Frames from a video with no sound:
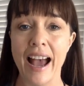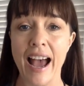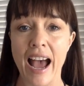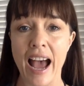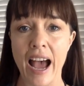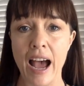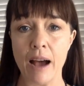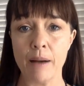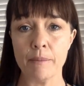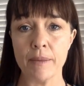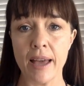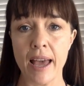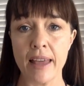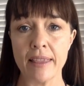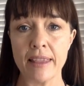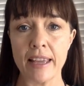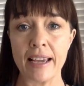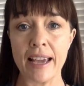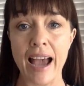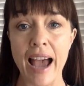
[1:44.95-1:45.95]

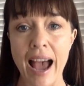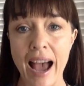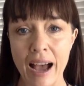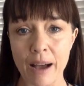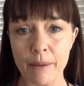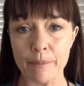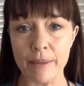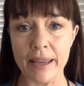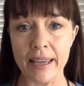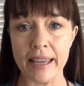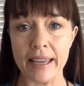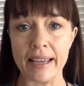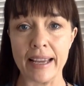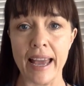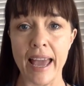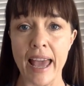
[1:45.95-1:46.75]
and they're calming,